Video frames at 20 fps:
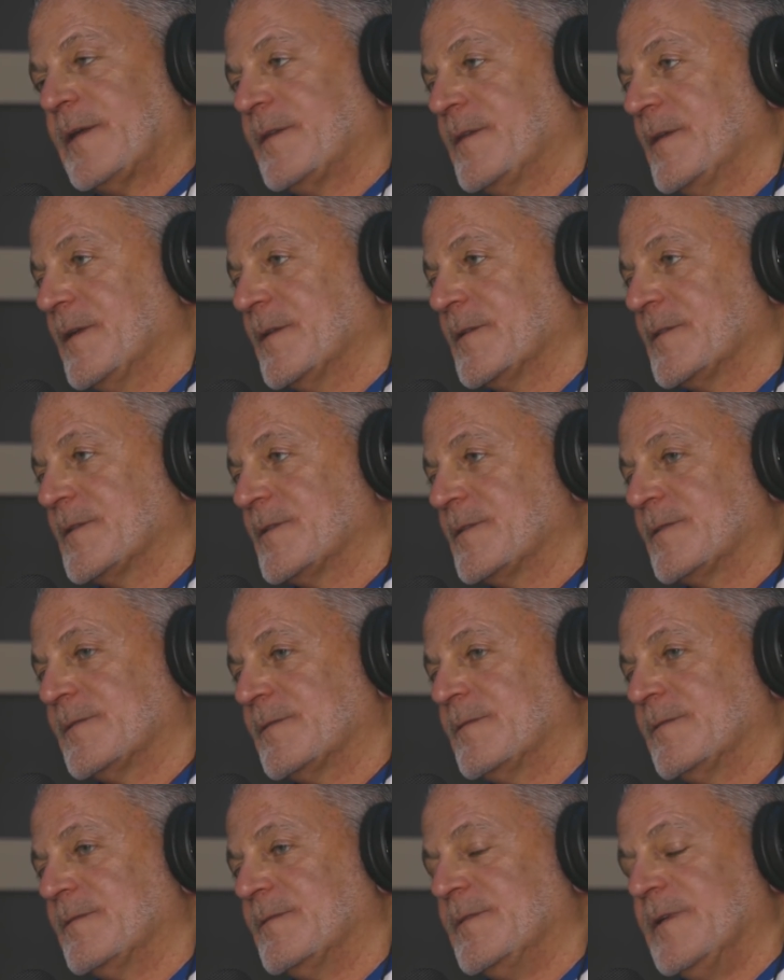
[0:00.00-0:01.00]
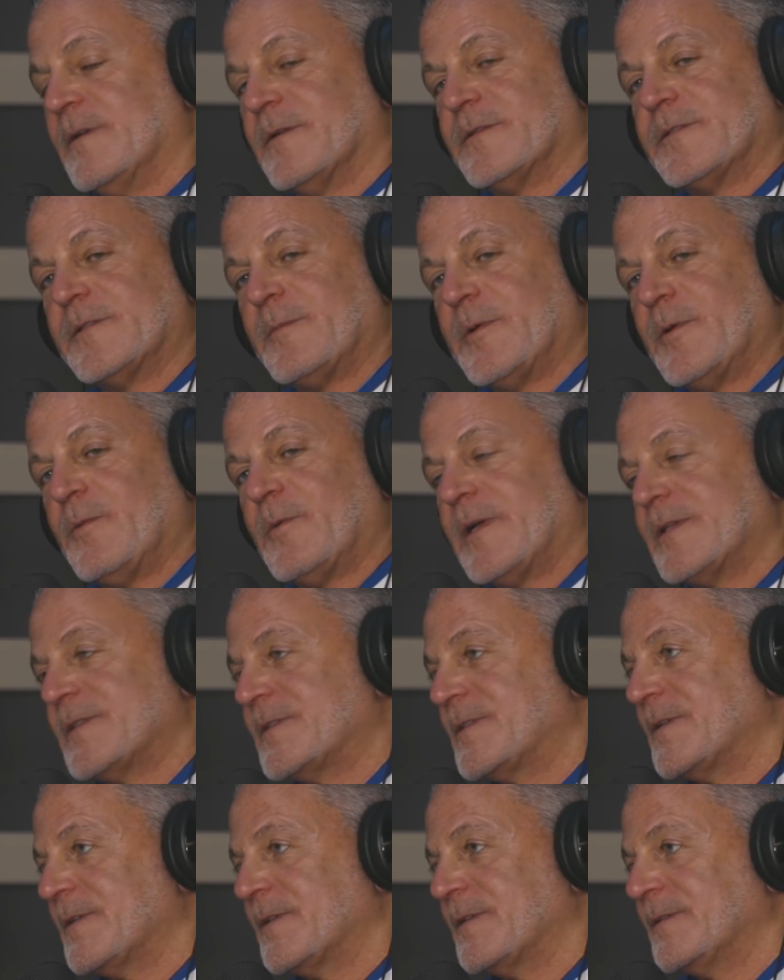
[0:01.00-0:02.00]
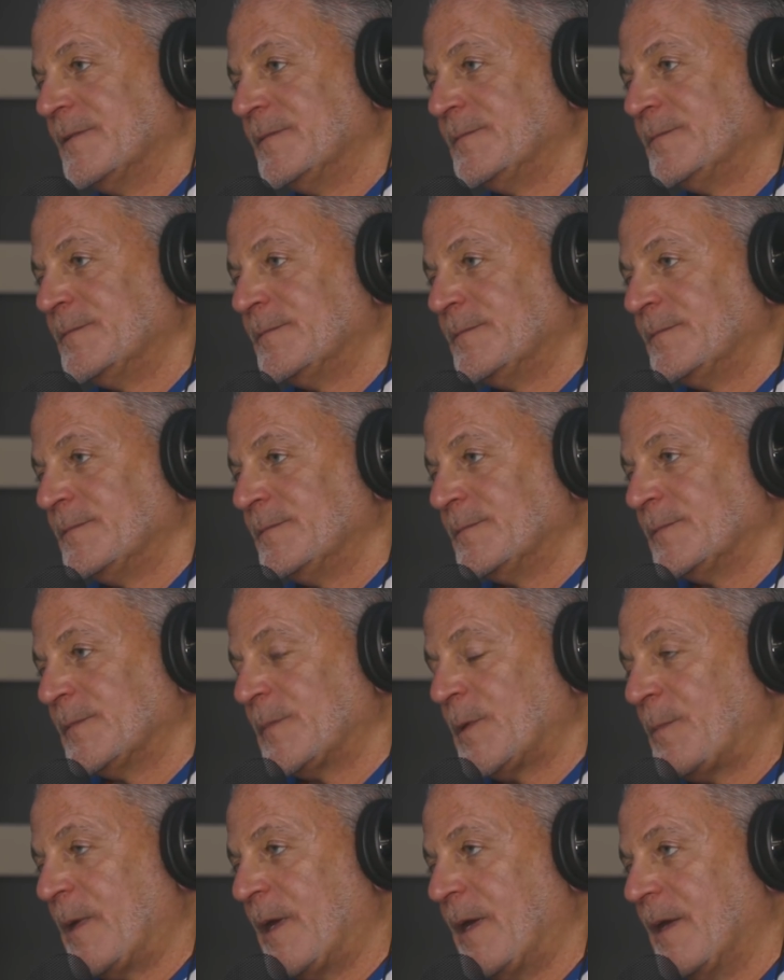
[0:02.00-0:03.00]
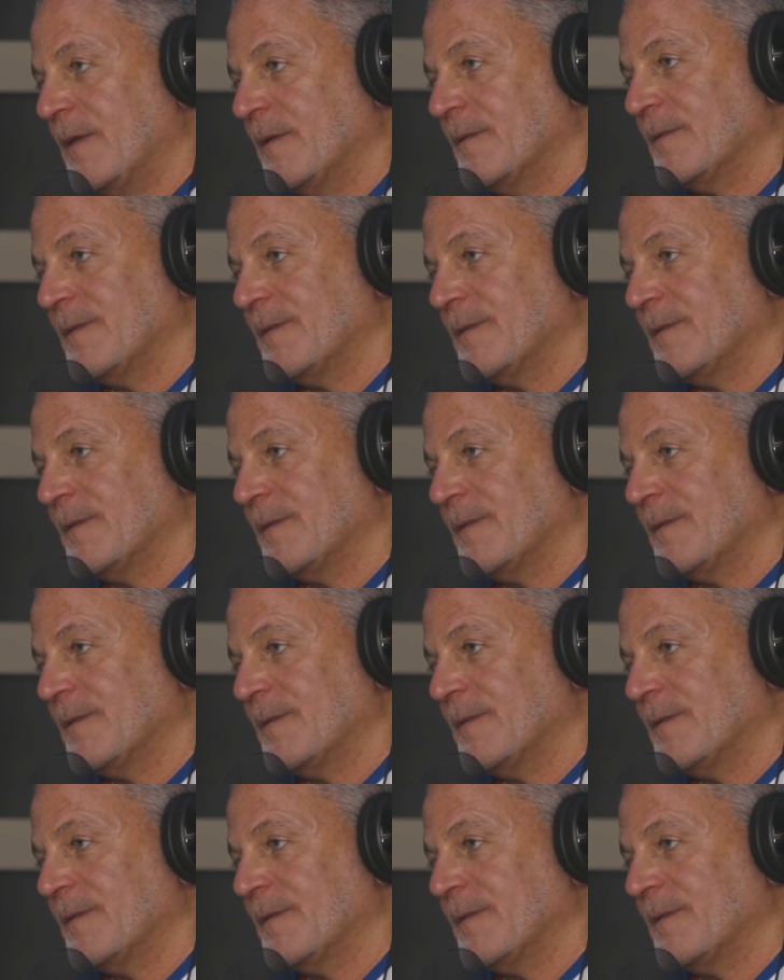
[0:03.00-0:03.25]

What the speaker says: I think it's somebody wants to pay.